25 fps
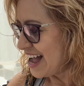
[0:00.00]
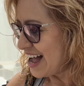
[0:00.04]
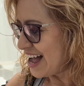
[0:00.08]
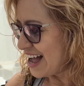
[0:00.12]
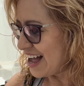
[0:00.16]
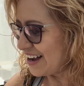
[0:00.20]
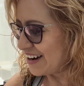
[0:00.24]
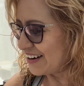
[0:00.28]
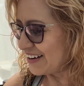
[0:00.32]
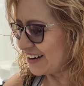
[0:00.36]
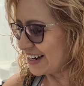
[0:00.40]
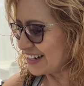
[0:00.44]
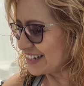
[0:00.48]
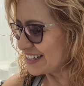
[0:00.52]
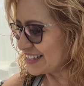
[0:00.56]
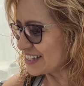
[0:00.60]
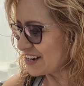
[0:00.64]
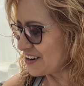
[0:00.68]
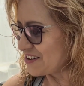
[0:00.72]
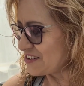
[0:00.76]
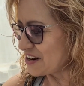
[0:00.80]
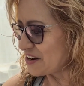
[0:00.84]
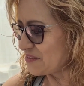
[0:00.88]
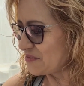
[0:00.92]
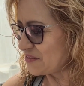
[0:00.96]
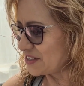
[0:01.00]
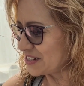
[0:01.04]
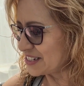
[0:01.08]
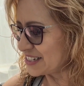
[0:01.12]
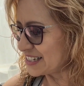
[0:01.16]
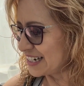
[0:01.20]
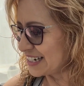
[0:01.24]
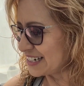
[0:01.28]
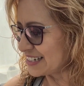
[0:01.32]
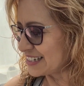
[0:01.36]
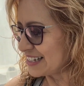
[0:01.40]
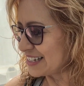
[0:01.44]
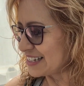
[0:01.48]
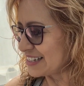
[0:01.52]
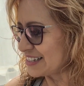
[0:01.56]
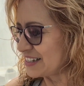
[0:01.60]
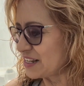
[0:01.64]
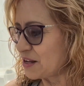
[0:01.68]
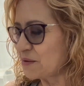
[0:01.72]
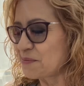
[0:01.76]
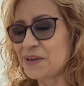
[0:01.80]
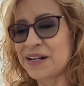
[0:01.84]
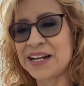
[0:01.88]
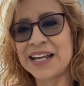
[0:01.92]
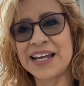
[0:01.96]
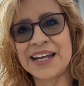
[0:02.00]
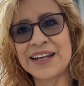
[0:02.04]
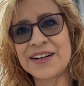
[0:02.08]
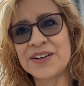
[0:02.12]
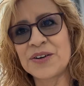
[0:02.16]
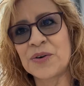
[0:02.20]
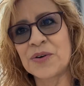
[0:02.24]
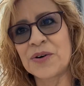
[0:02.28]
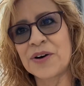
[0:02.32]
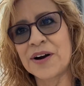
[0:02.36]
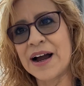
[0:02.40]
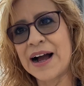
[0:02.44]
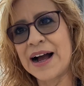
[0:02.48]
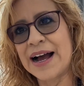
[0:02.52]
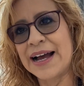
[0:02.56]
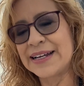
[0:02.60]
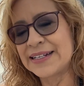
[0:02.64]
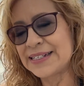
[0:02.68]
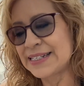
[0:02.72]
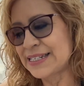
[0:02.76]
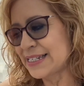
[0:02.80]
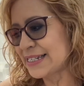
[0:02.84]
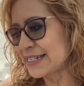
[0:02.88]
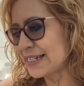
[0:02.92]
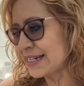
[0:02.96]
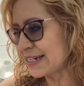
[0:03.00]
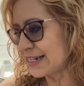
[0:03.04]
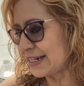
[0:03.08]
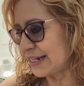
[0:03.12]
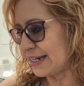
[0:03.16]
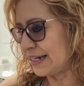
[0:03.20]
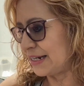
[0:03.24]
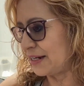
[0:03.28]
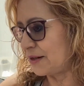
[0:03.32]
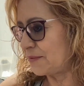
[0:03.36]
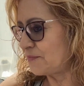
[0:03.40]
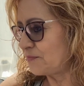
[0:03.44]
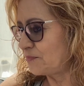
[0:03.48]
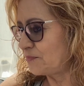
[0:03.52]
All right, so number six is lemonade or iced tea.